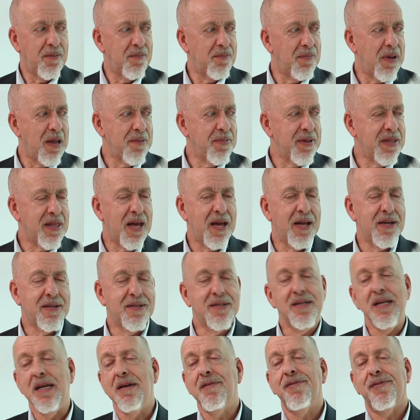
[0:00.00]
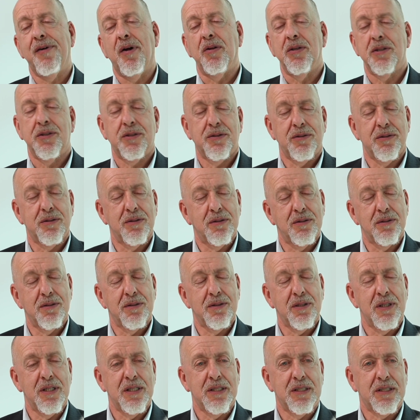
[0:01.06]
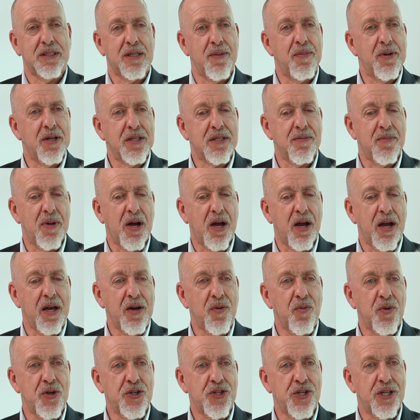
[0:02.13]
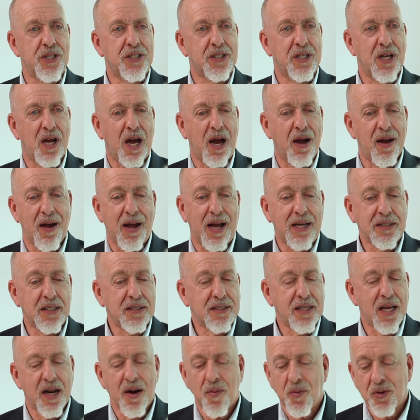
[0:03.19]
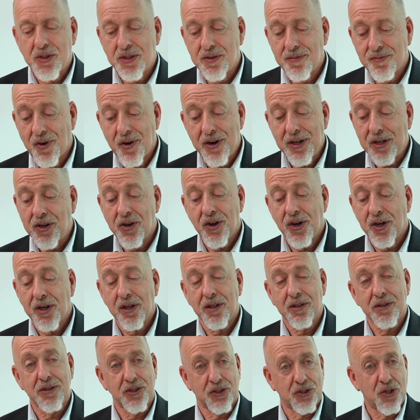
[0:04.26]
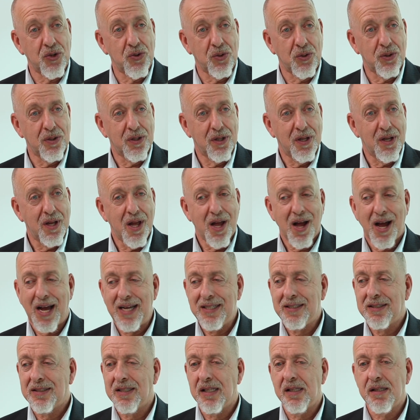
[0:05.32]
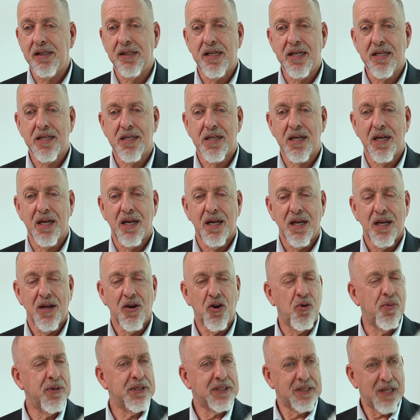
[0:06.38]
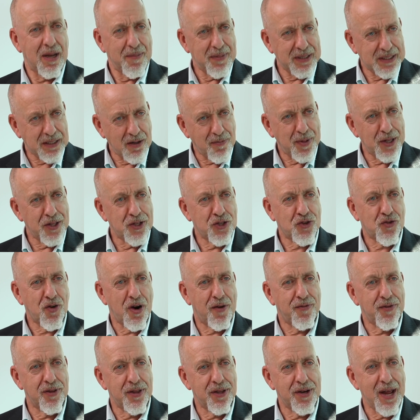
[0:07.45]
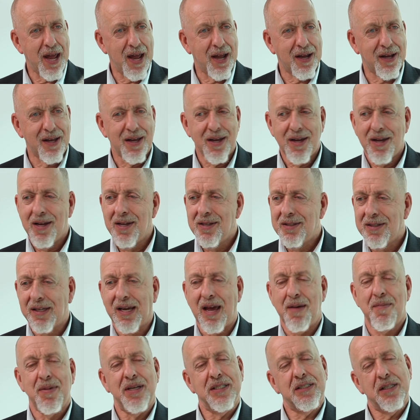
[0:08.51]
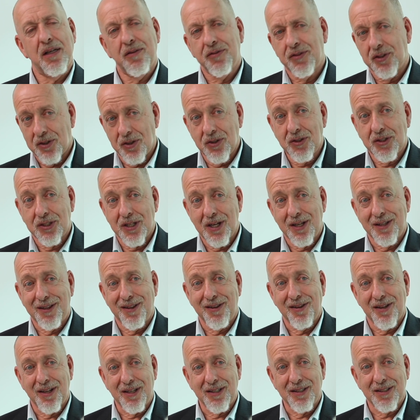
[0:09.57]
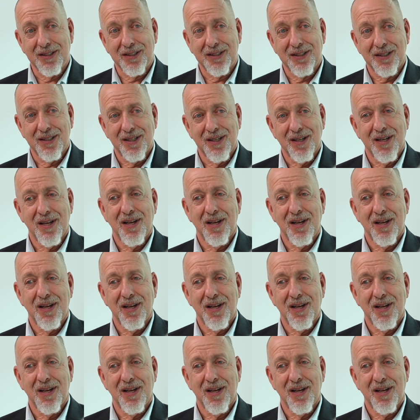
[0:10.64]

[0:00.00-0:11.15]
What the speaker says: maybe their default is similar to mine, which is, as I said, I wasn't very good at school. I still need to almost take myself by the scruff of the neck to get myself to do certain things.